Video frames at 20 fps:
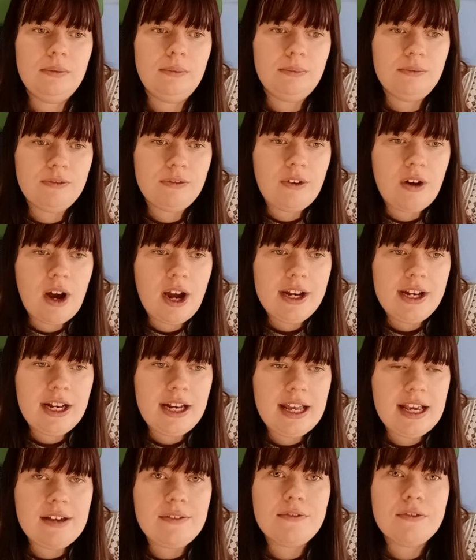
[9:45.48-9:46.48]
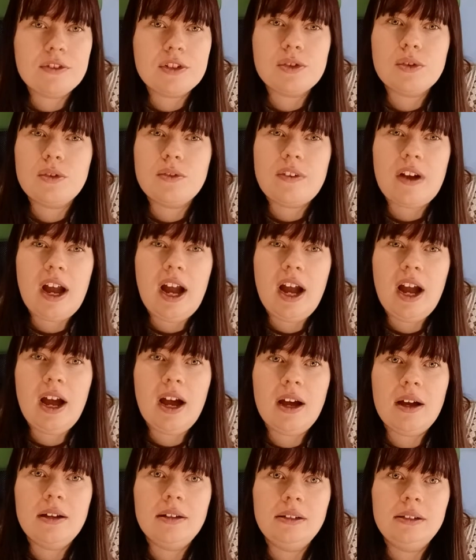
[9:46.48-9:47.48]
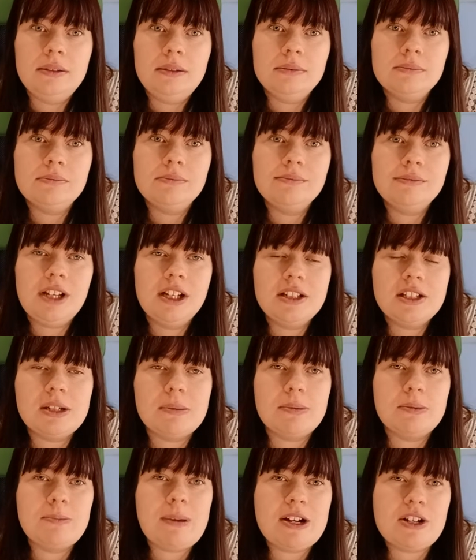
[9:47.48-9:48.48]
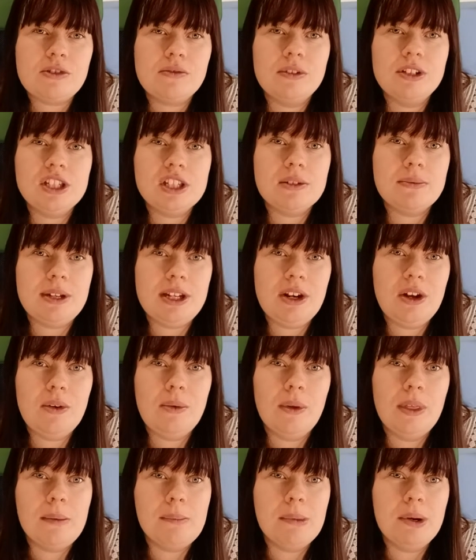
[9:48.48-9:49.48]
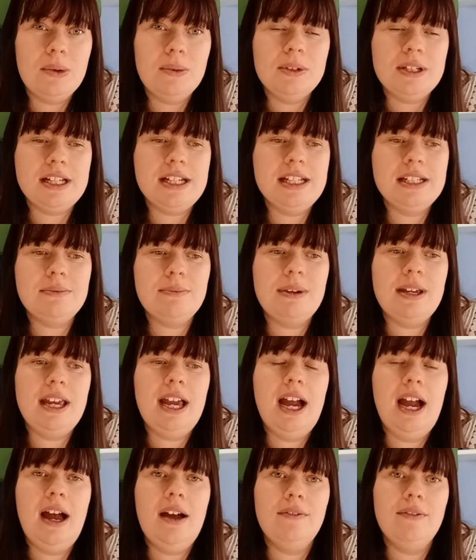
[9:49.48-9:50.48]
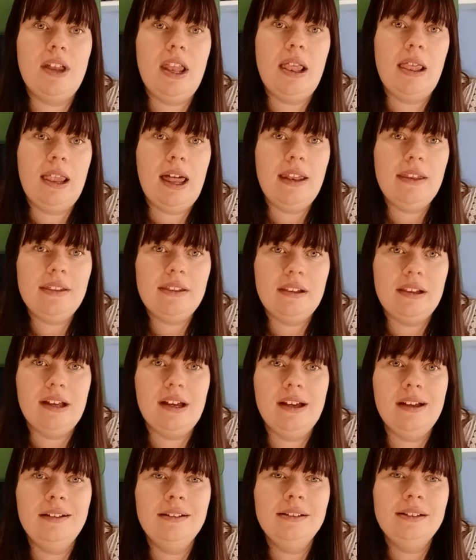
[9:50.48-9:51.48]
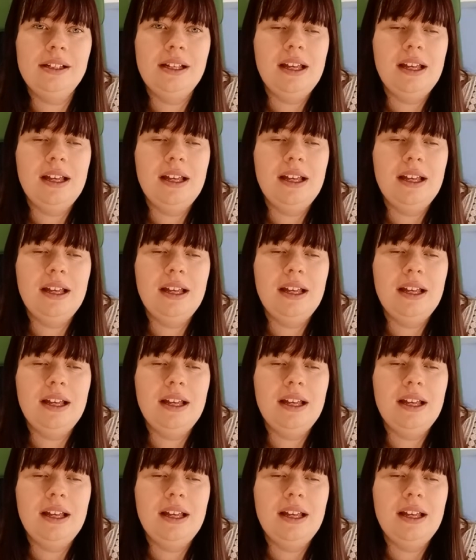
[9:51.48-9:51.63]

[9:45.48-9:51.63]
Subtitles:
Finally, for sort of some special runs that we know what the mould is, we have Landler.